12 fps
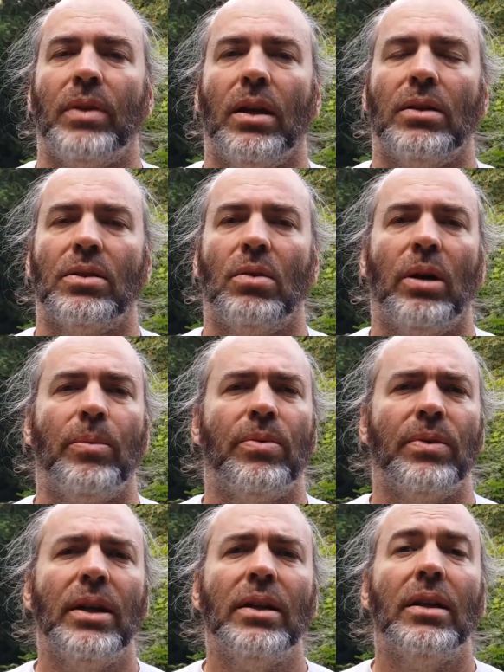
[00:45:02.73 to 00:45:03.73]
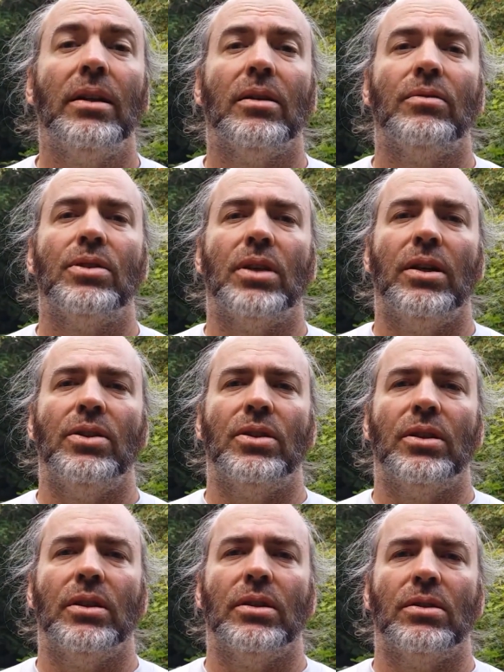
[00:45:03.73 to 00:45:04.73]
So I'm thinking of
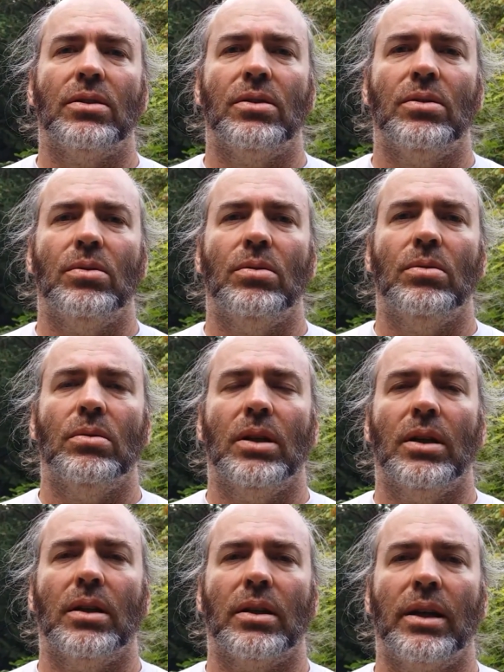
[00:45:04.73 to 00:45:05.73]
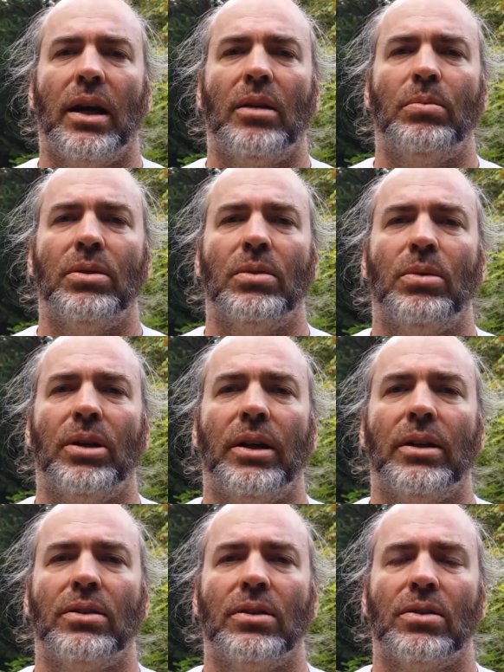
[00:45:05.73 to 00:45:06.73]
changing it to caliper
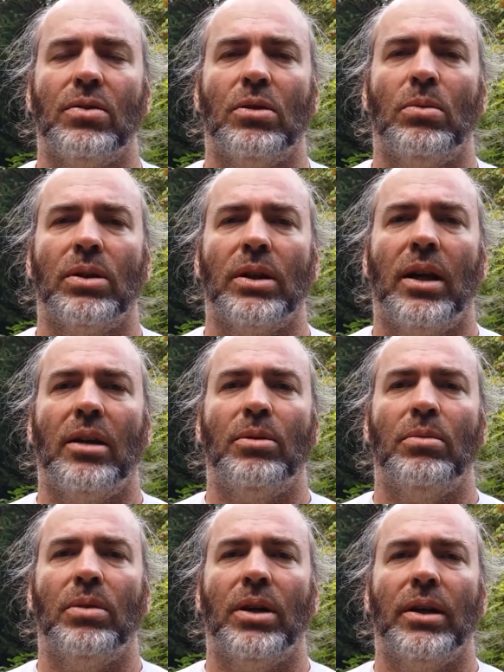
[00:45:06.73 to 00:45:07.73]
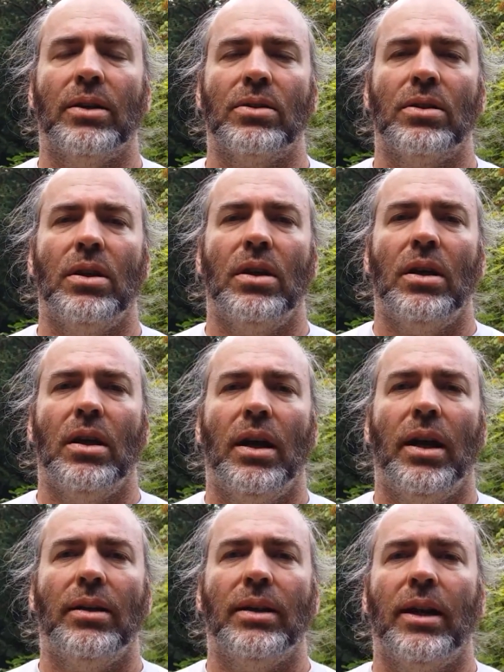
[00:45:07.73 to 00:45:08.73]
brakes, just normal caliper brakes,
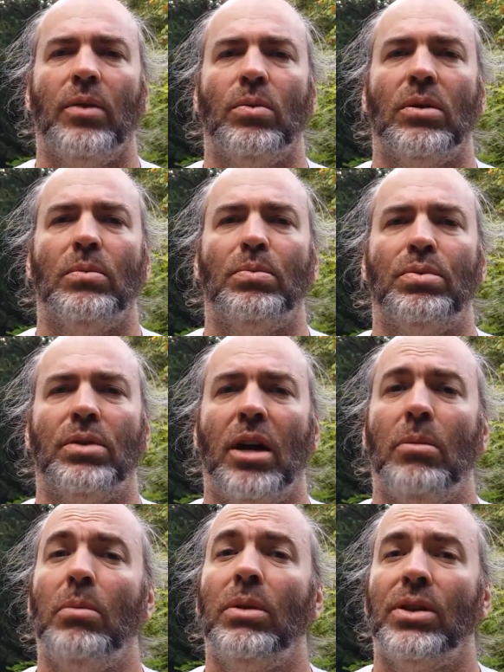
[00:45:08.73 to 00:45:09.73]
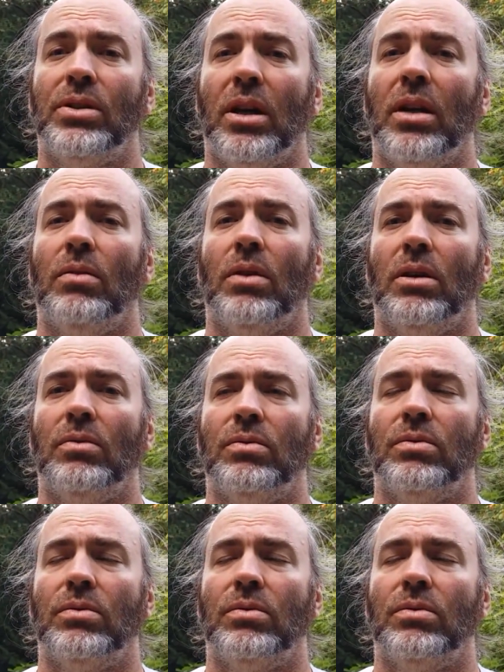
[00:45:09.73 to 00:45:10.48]
and that will probably shave off